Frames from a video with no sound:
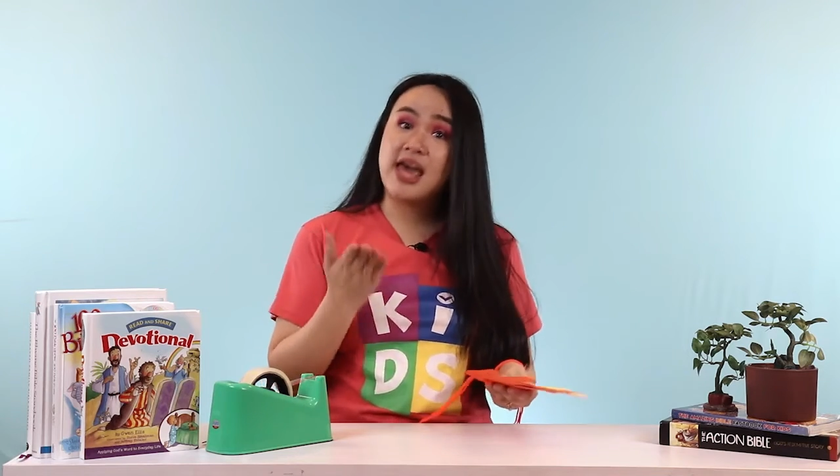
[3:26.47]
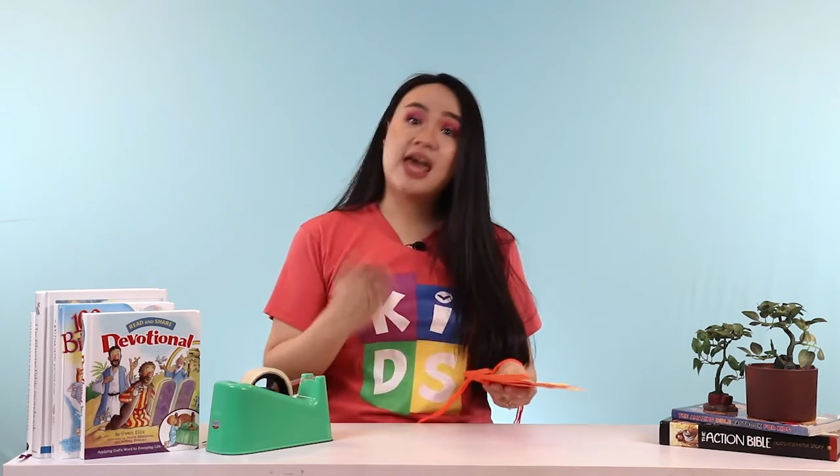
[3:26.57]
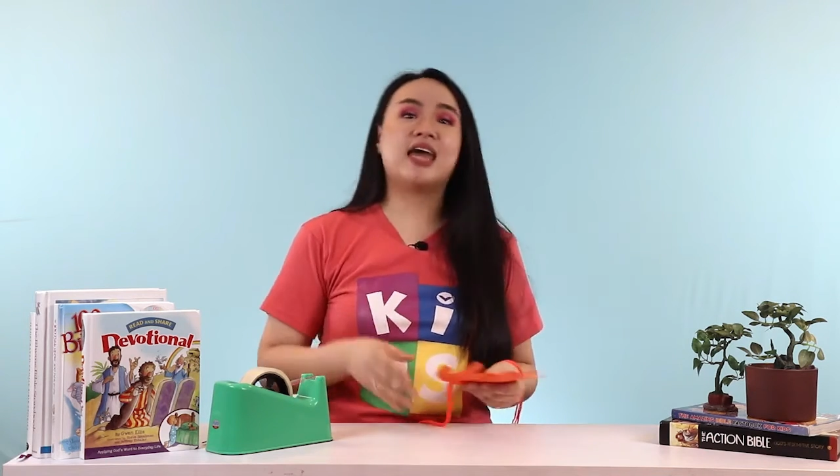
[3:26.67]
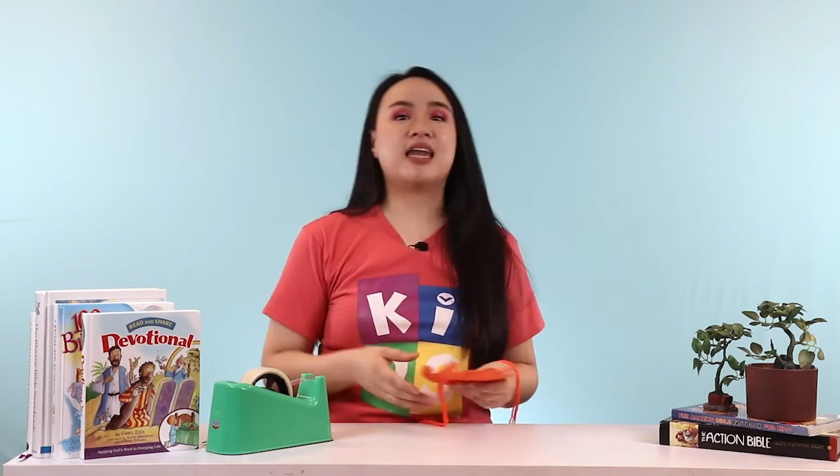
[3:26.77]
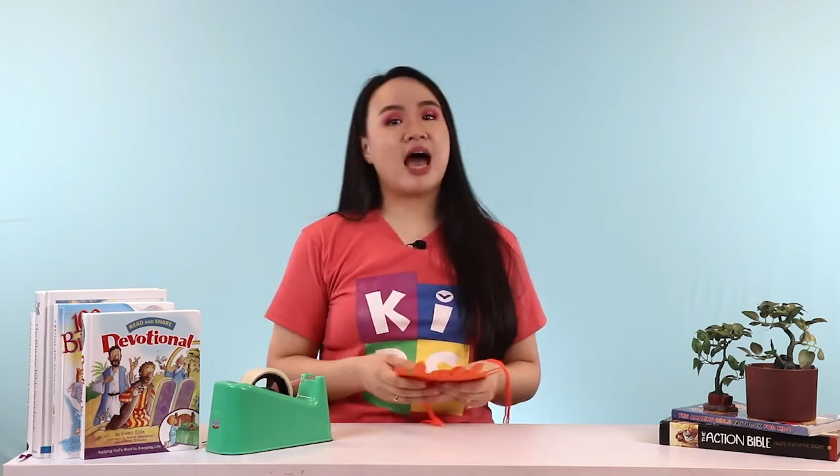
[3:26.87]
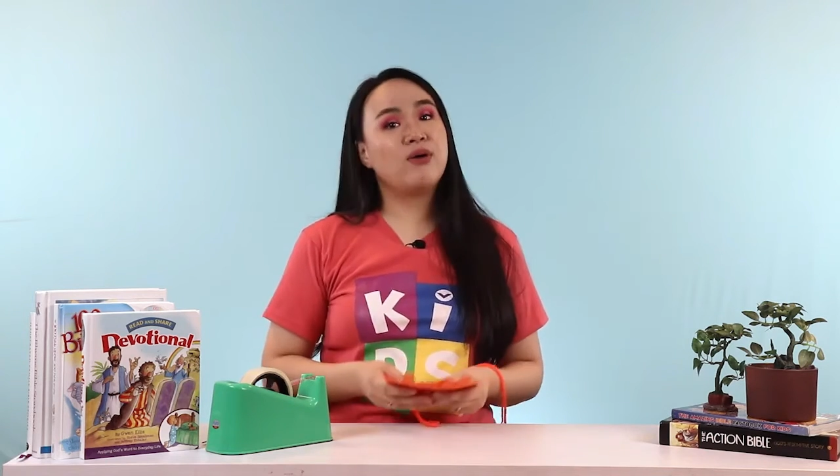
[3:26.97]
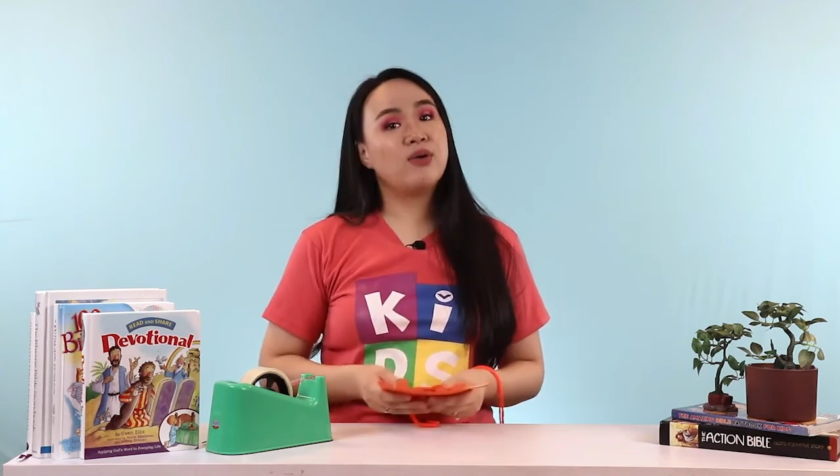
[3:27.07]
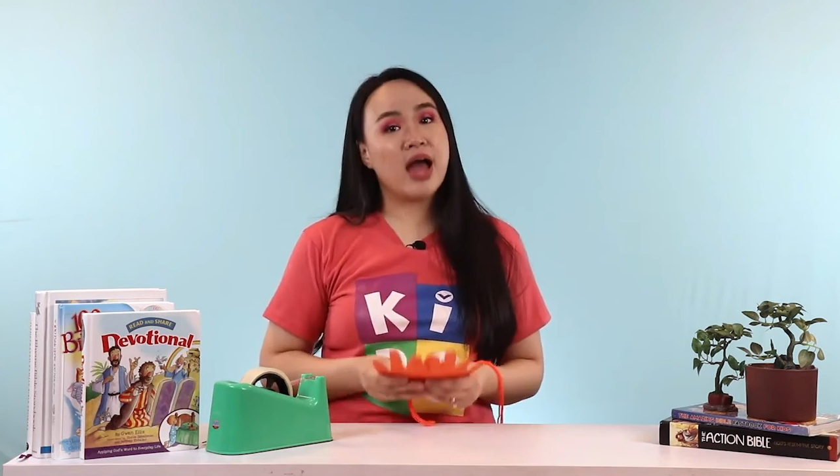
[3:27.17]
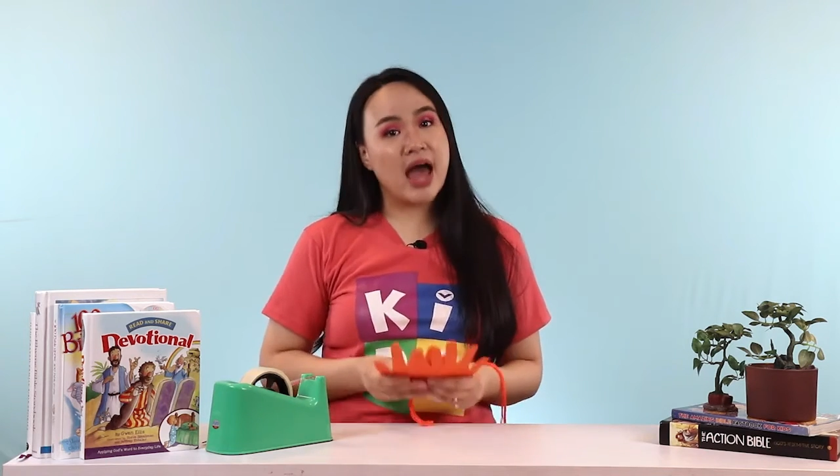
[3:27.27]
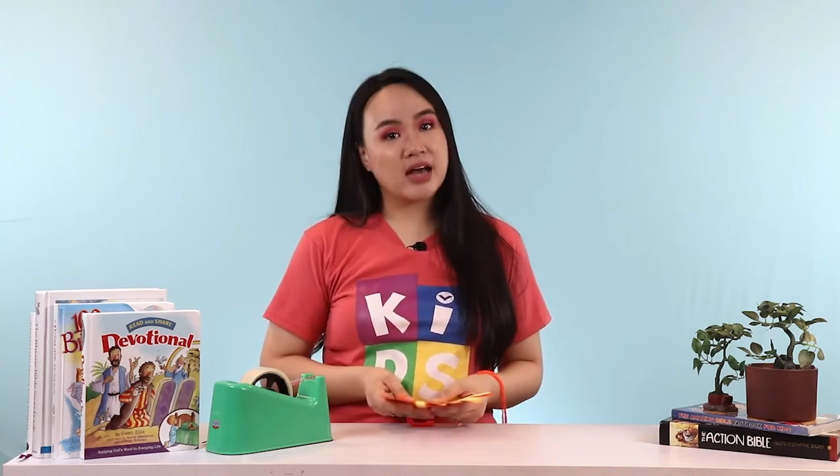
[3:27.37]
and
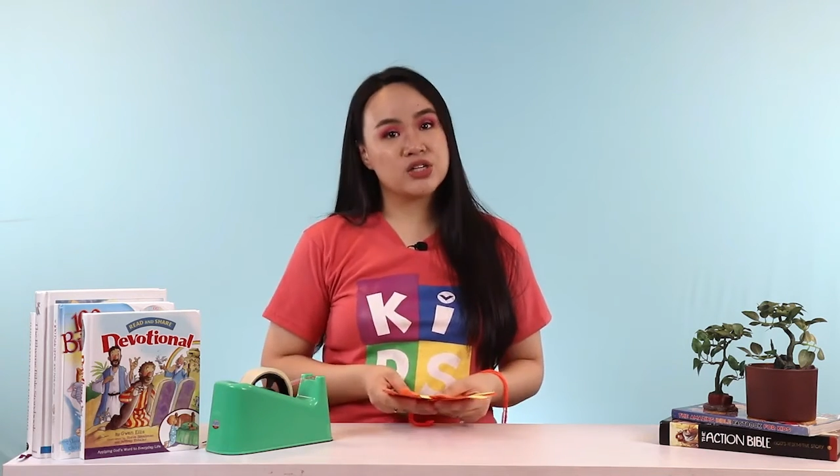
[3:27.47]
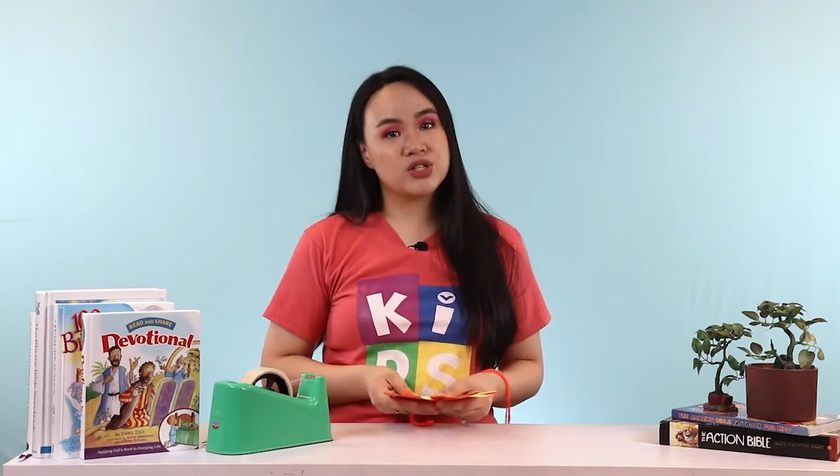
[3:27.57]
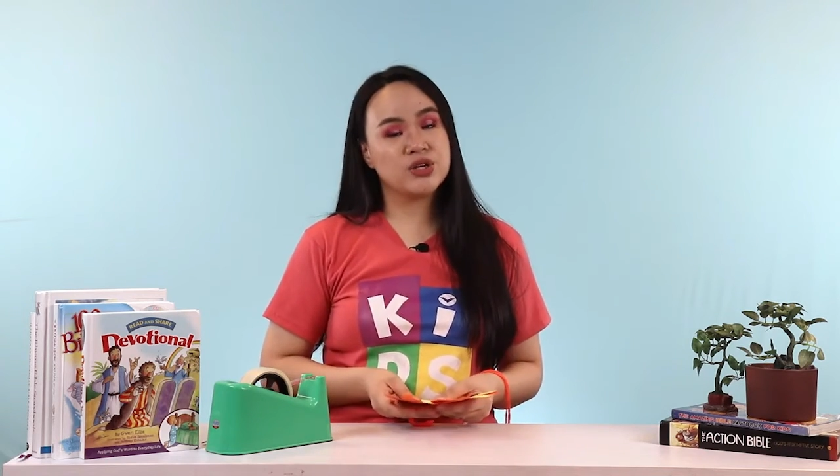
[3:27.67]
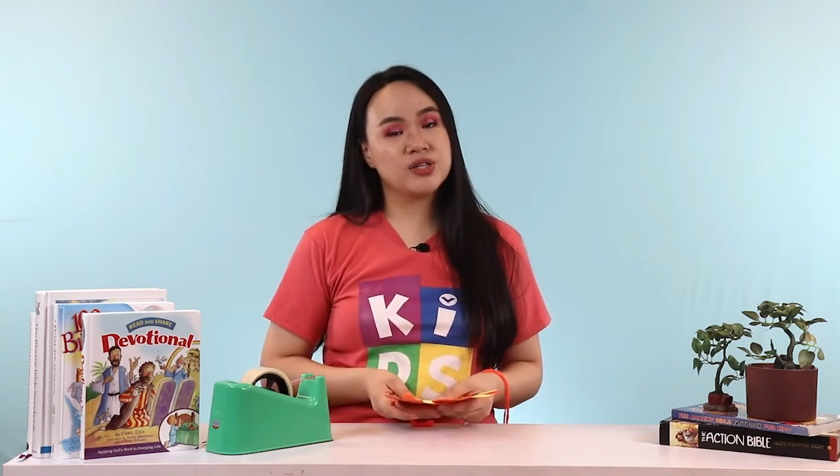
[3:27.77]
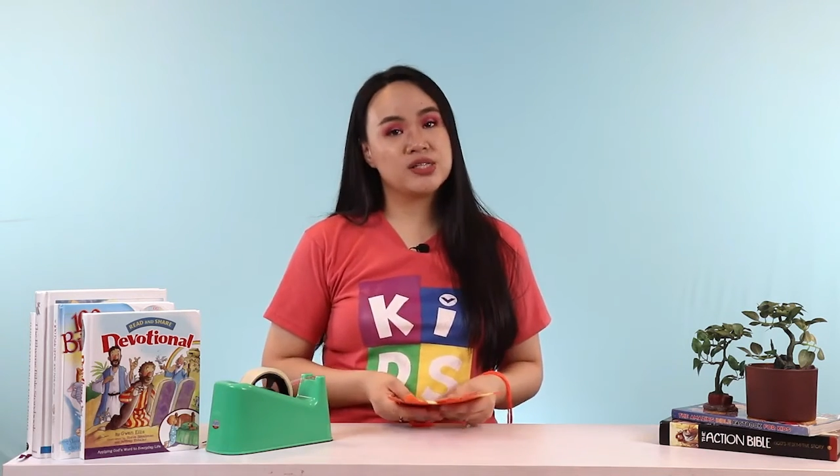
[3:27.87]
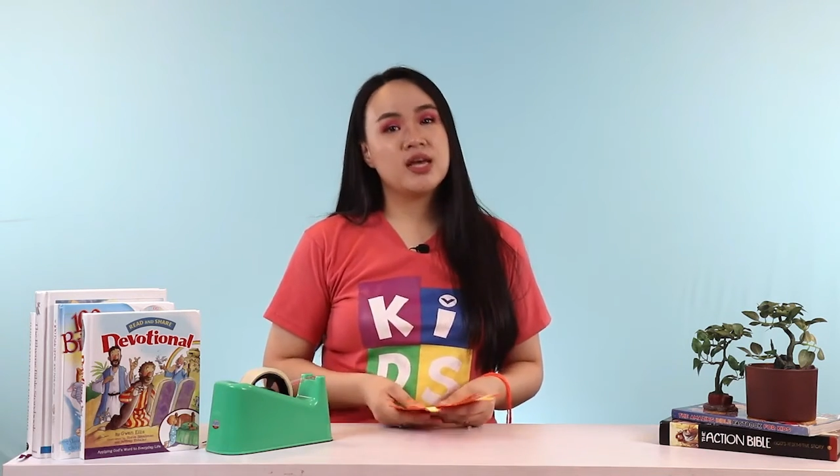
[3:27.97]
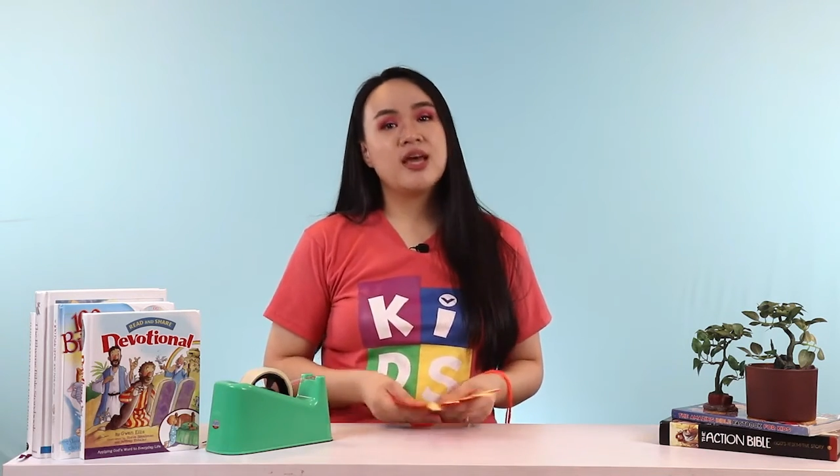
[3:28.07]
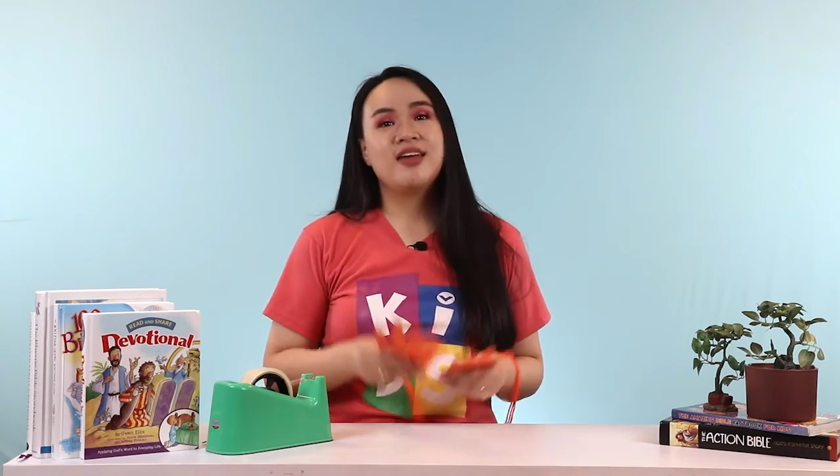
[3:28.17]
our actions,